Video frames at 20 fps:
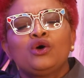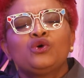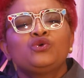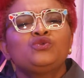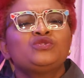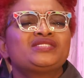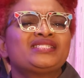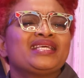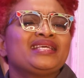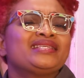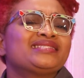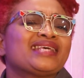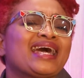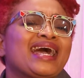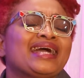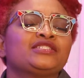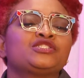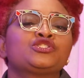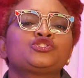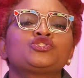who says,
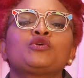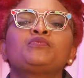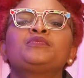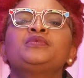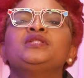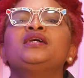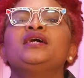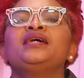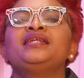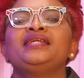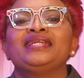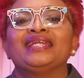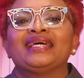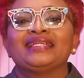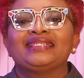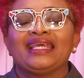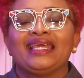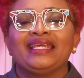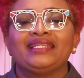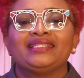I stopped learning
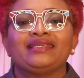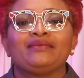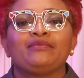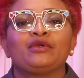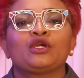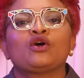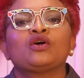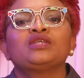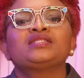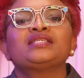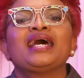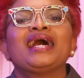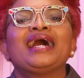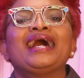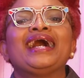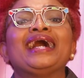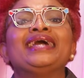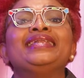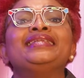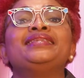at 80 because
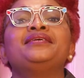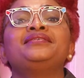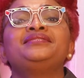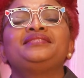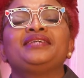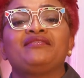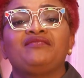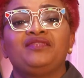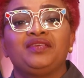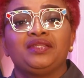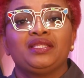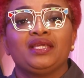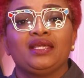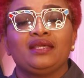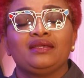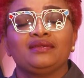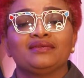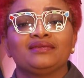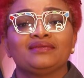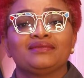I learned
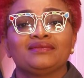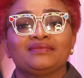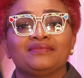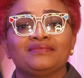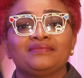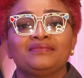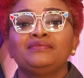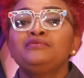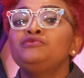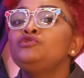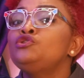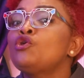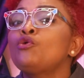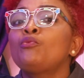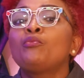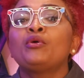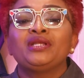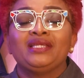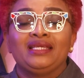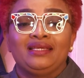everything.
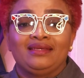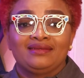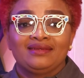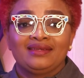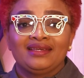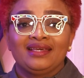Nobody.